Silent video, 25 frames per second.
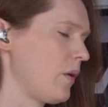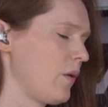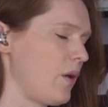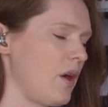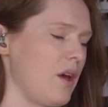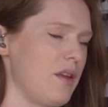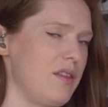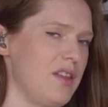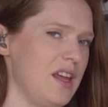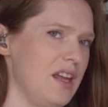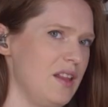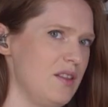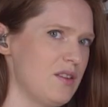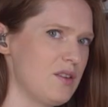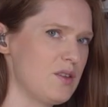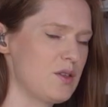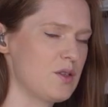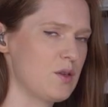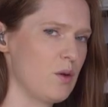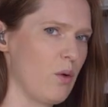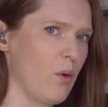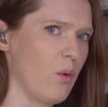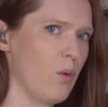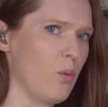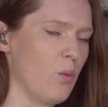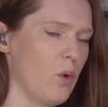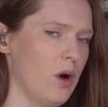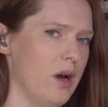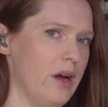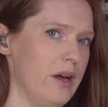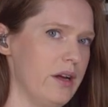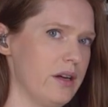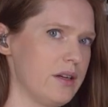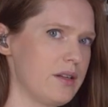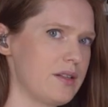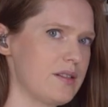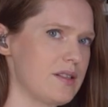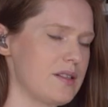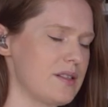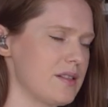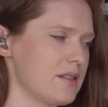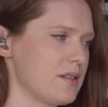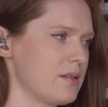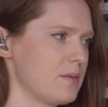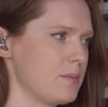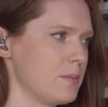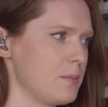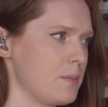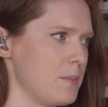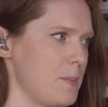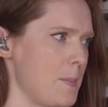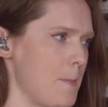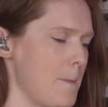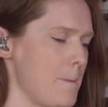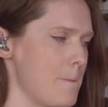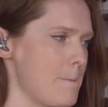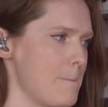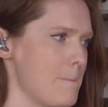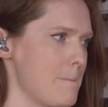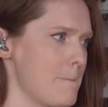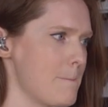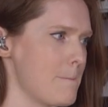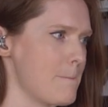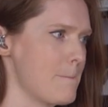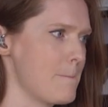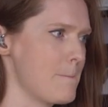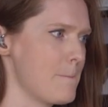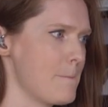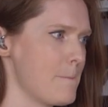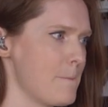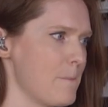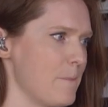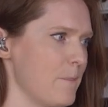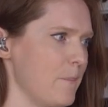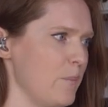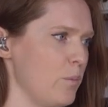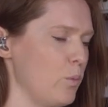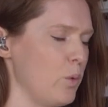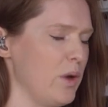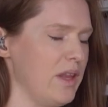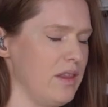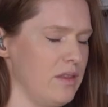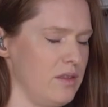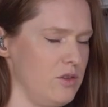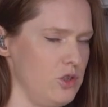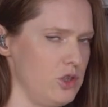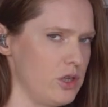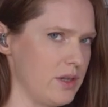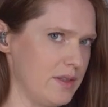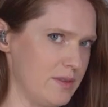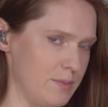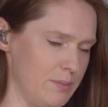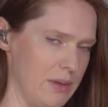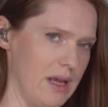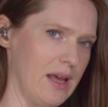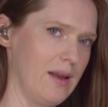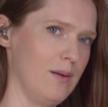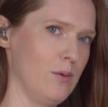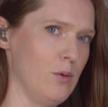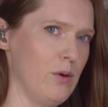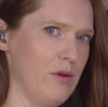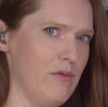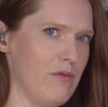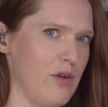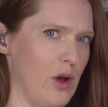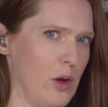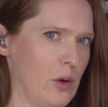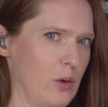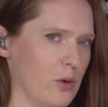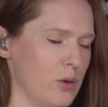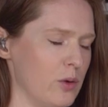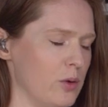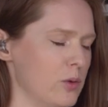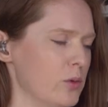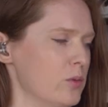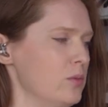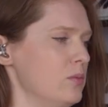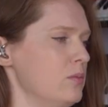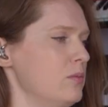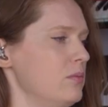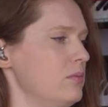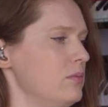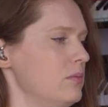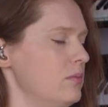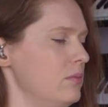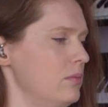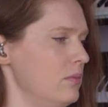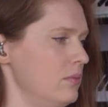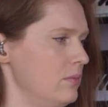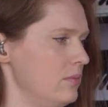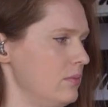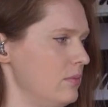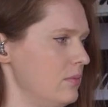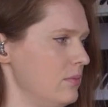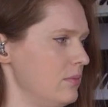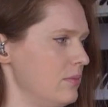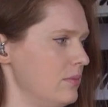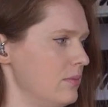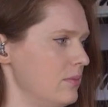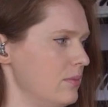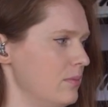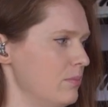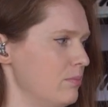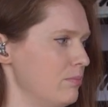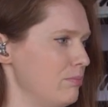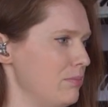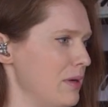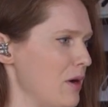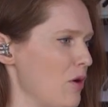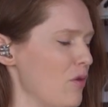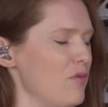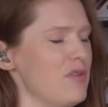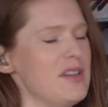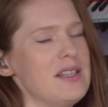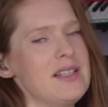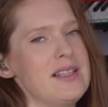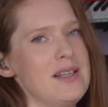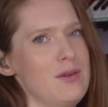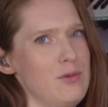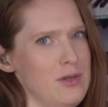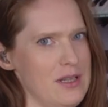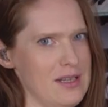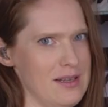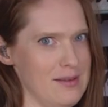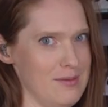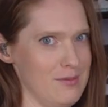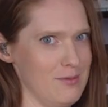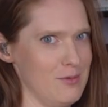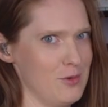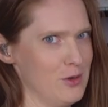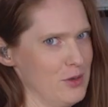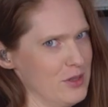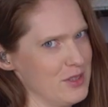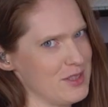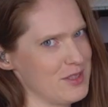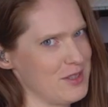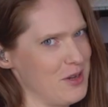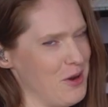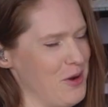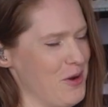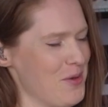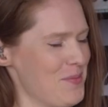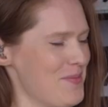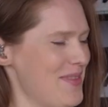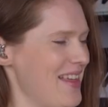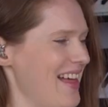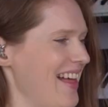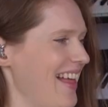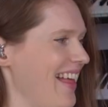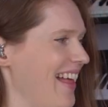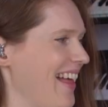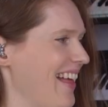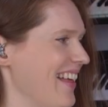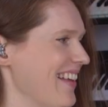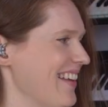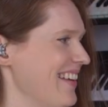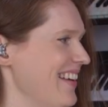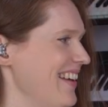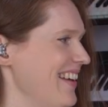I think the song works with just piano and vocal, but obviously we didn't want to stop there.